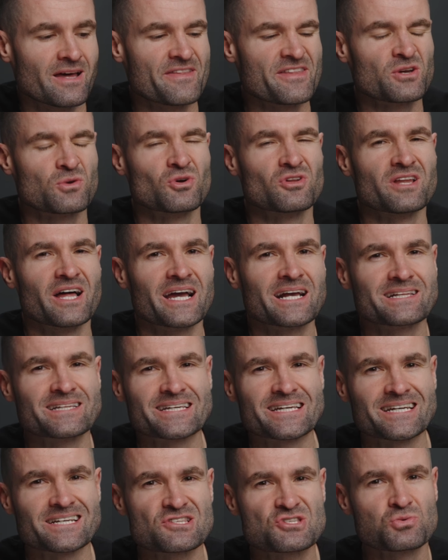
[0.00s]
And I think we'll likely
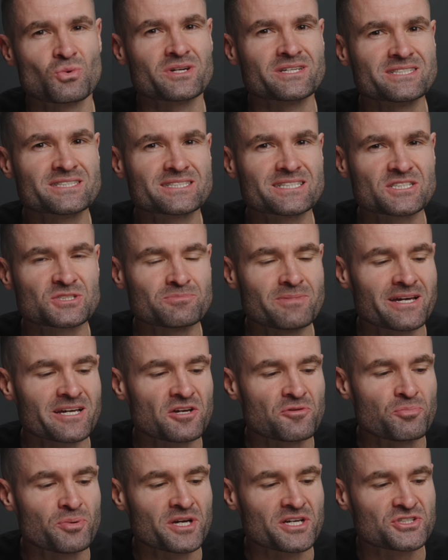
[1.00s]
get 26
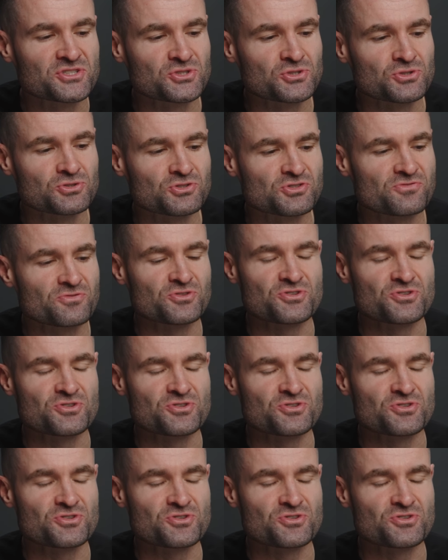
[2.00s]
megapixels